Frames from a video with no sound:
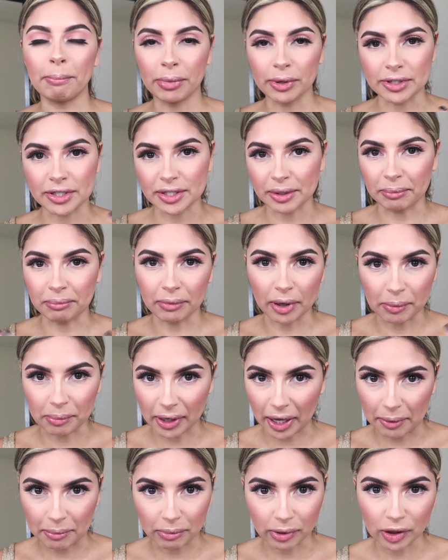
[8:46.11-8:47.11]

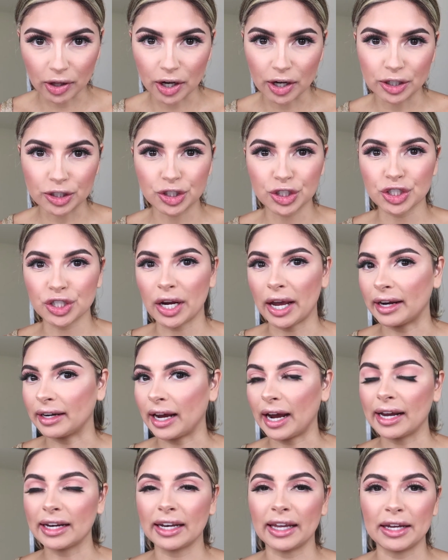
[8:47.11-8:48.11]
apply blush
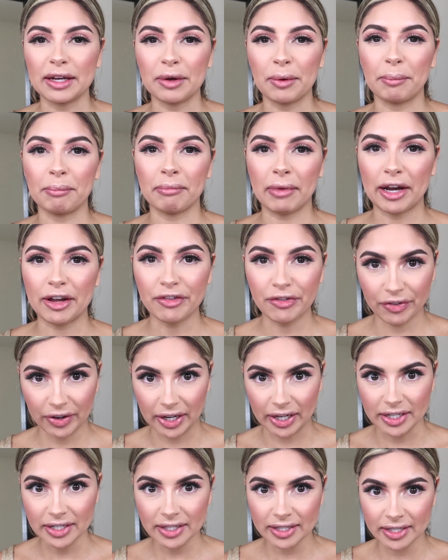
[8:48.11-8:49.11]
and highlight my
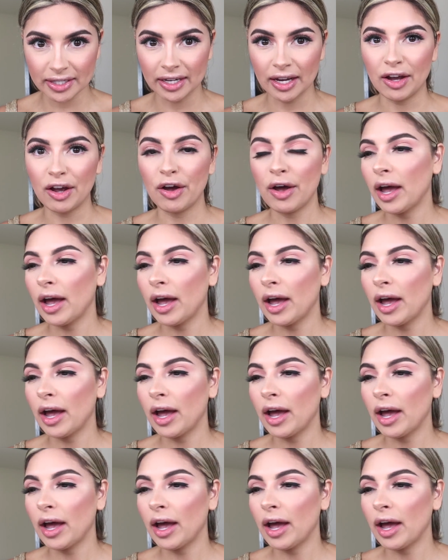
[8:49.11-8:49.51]
face.